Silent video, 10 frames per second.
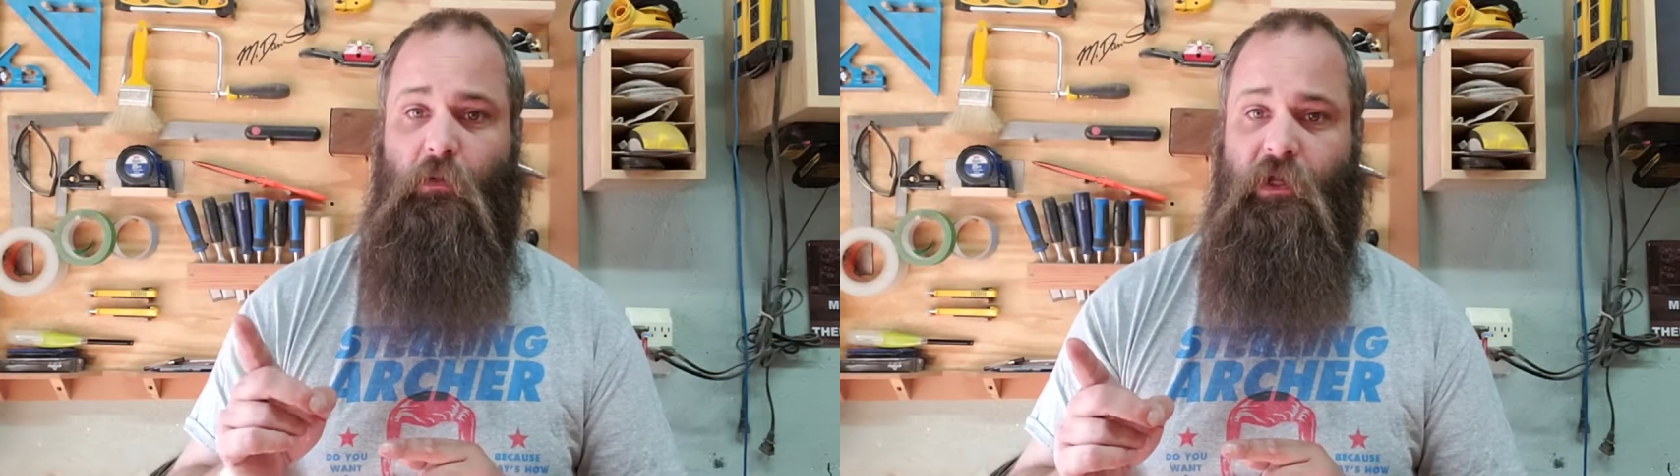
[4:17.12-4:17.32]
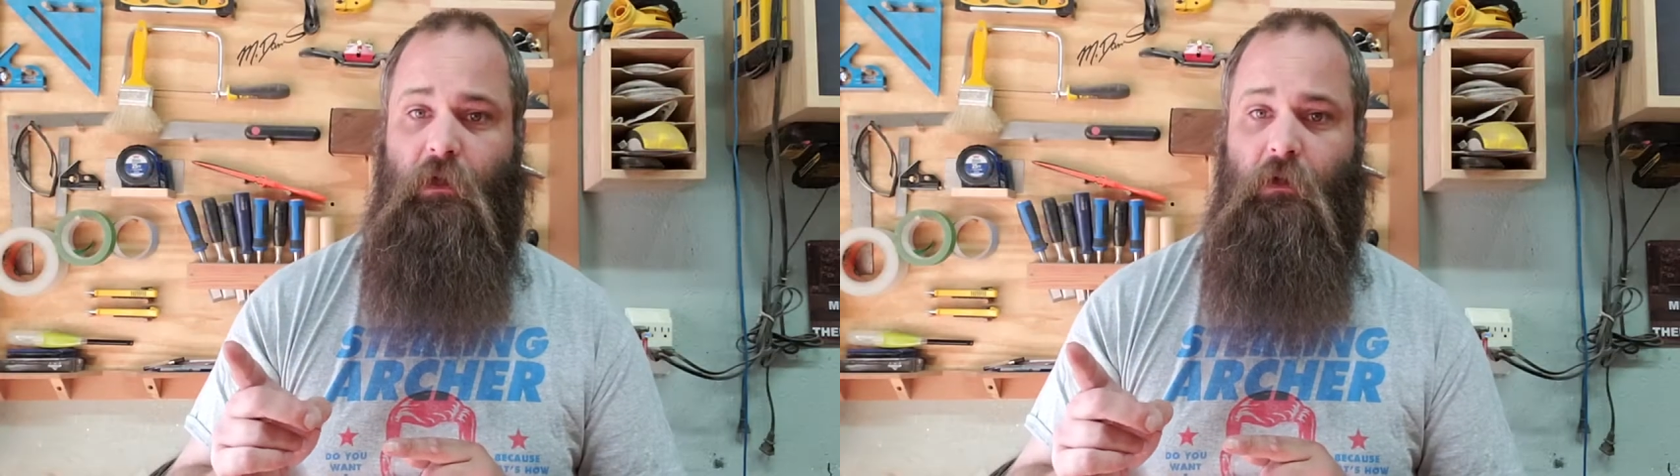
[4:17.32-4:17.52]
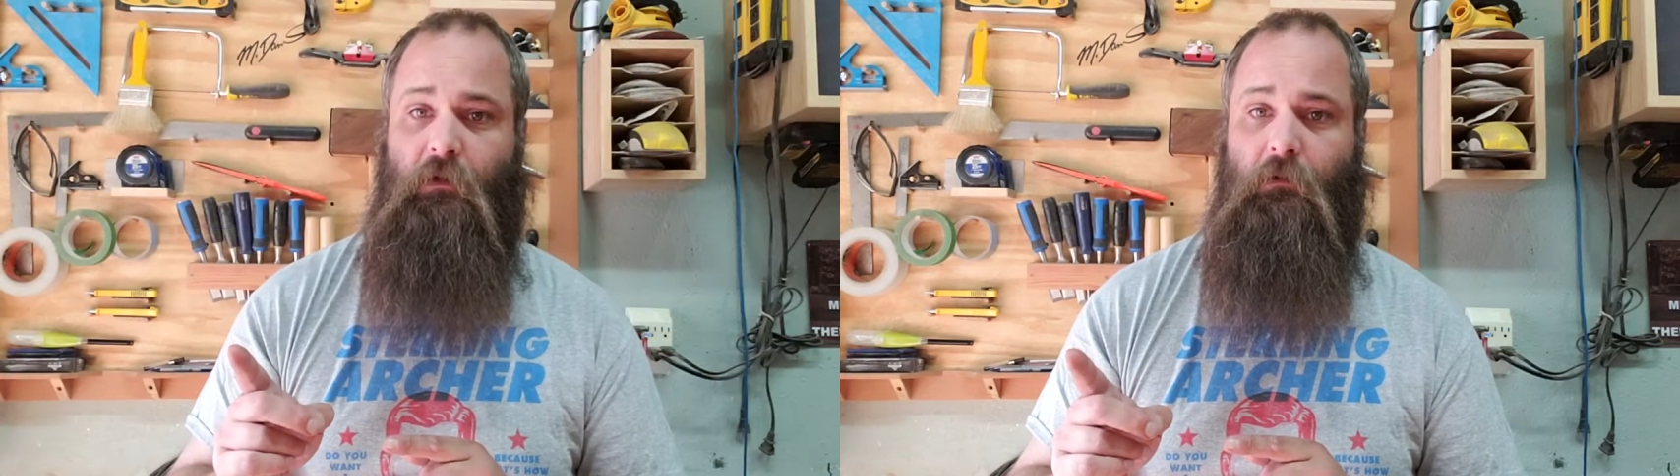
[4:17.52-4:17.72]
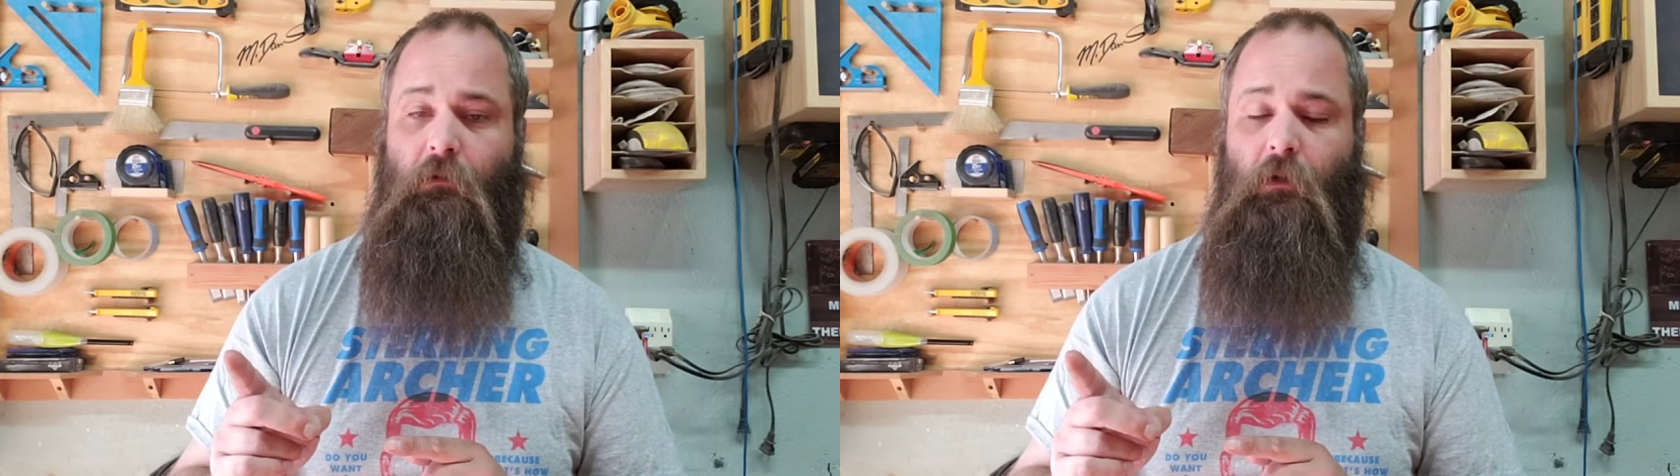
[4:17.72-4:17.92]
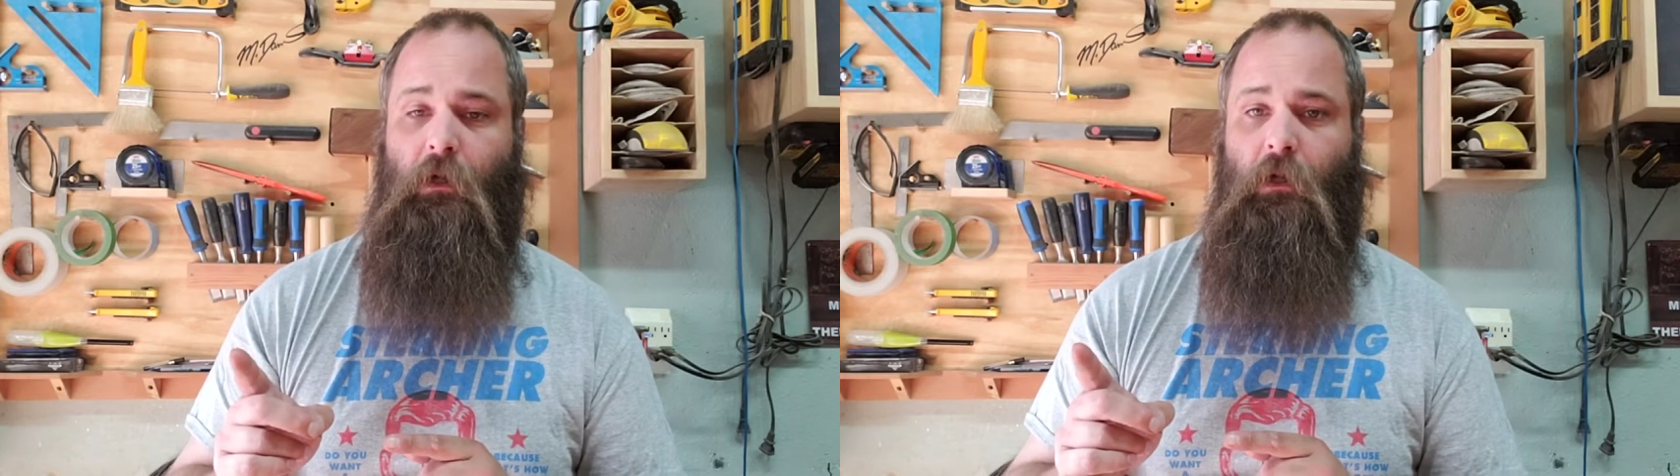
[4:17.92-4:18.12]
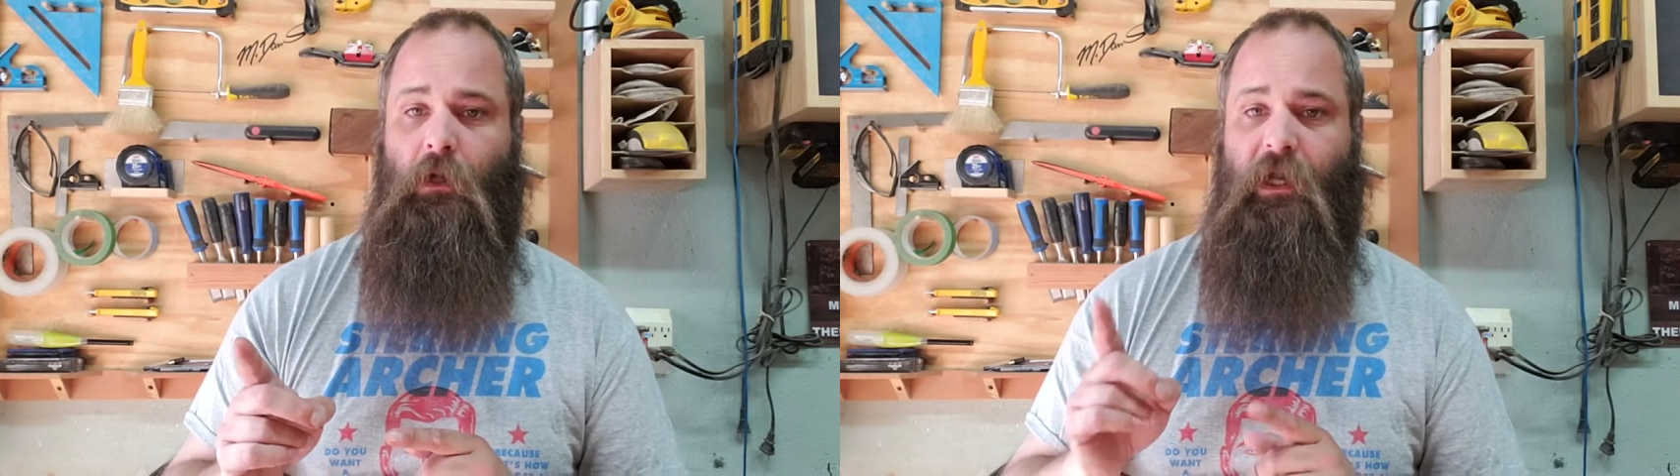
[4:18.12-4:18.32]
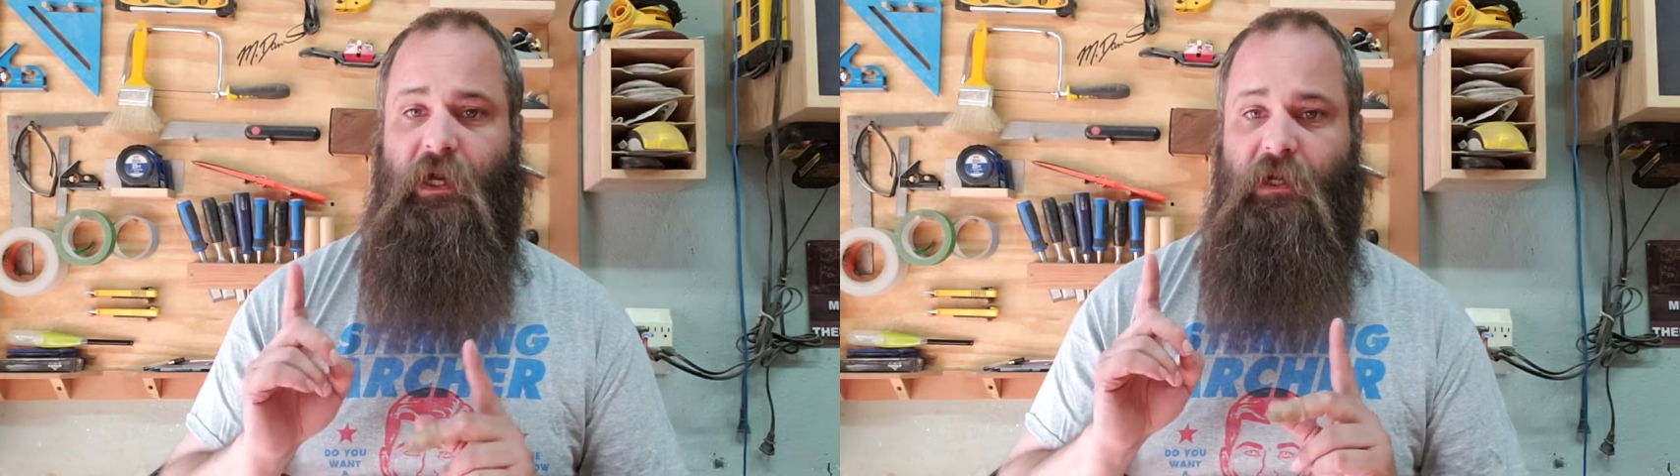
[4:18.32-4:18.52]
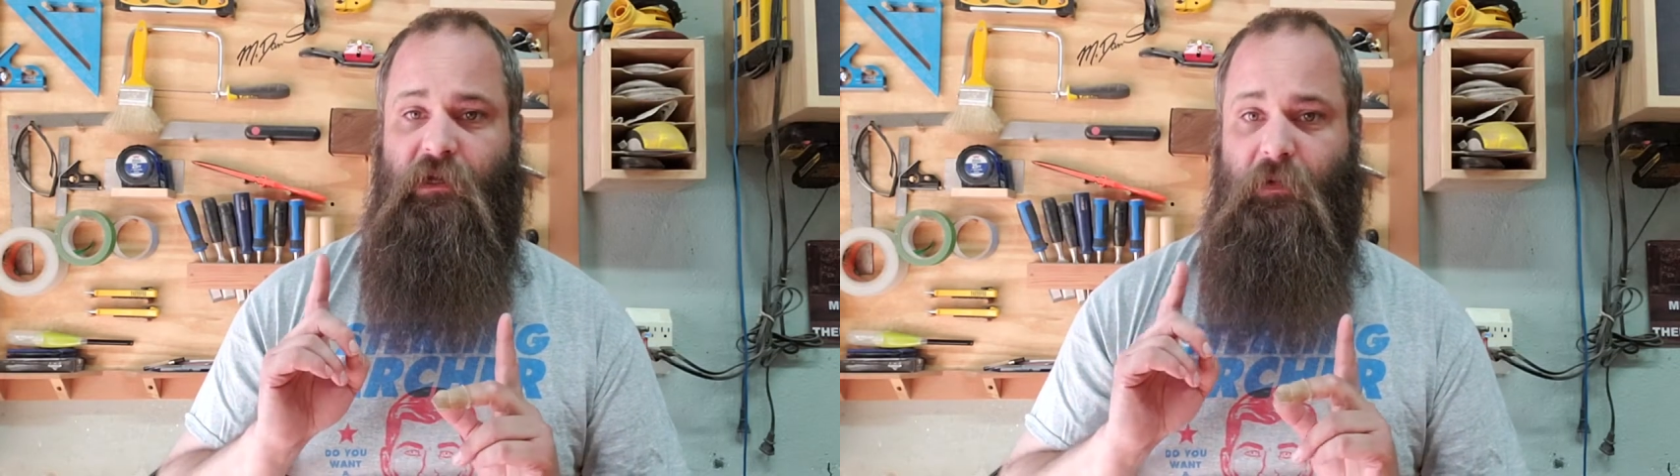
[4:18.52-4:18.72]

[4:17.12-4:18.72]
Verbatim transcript: weekend and I need